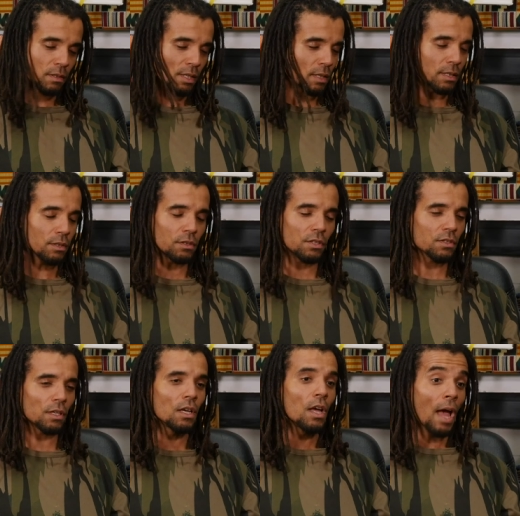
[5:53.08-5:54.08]
exactly.
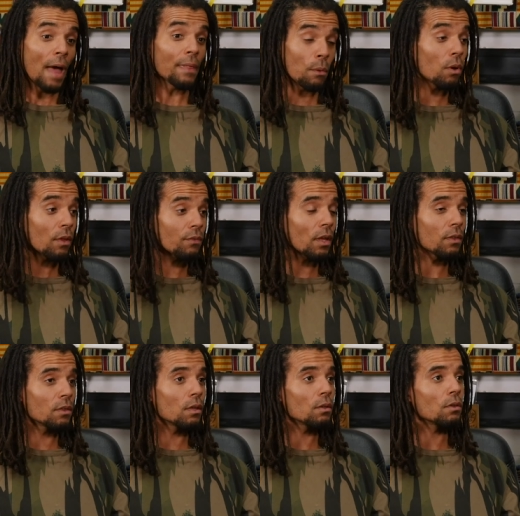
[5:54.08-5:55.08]
Just, and they were,
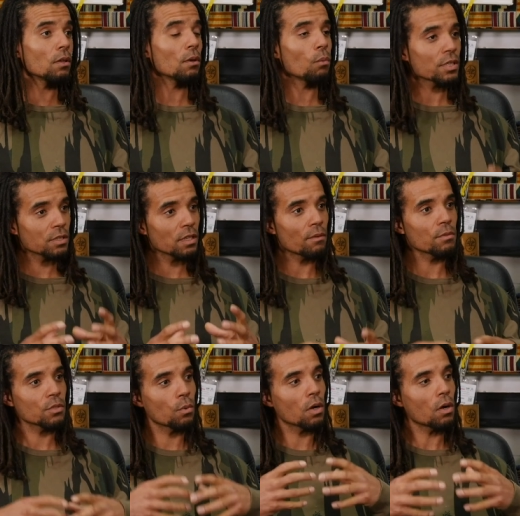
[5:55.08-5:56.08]
and the Western
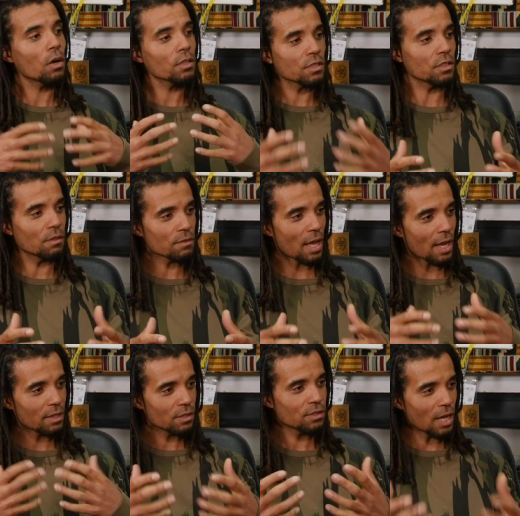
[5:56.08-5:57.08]
governments were cognizant of that
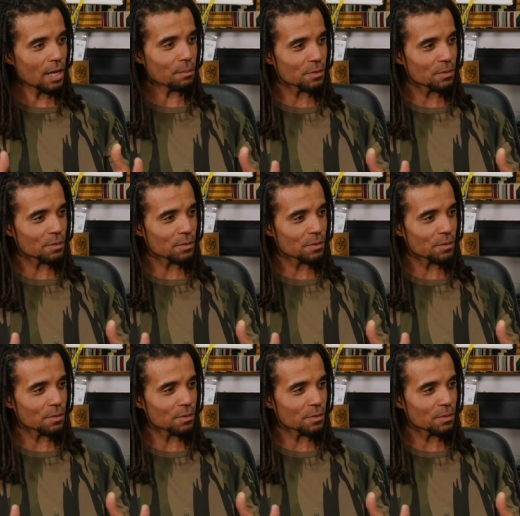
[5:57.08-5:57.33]
at the time.